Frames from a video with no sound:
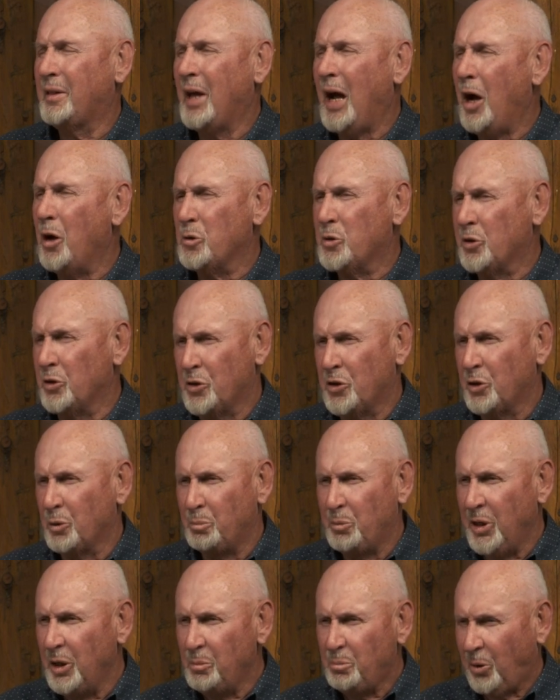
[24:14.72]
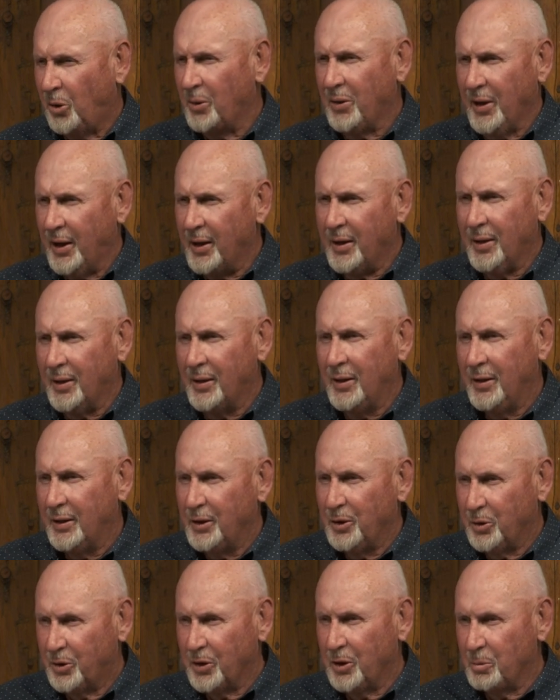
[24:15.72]
thousands of people there.
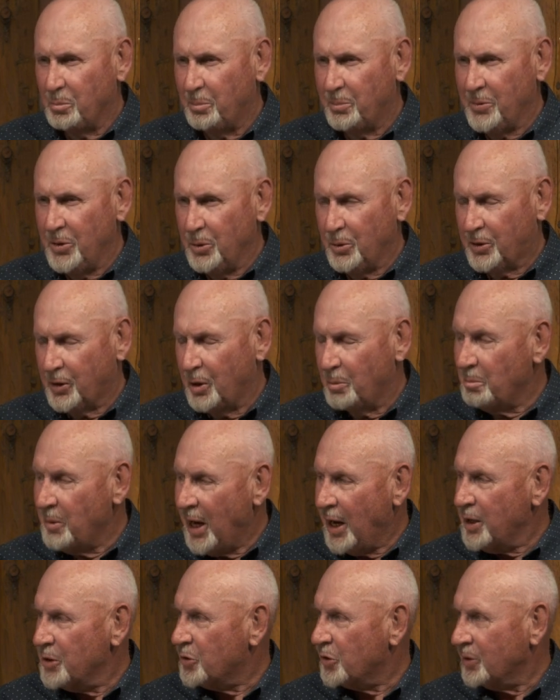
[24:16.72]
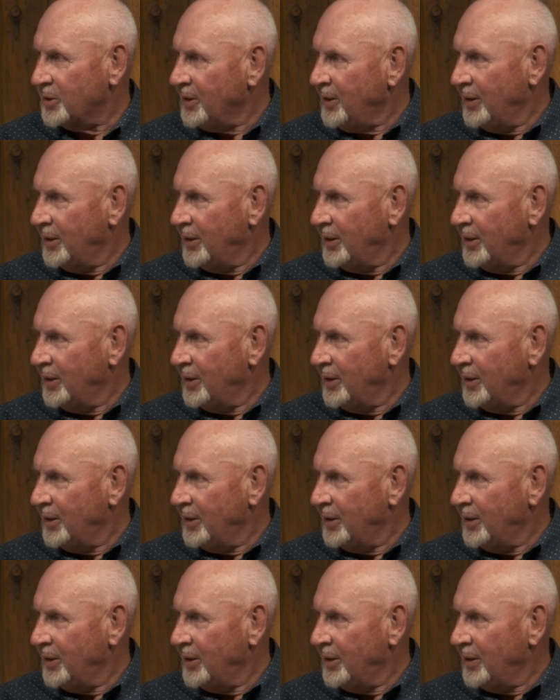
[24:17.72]
You can, you can imagine.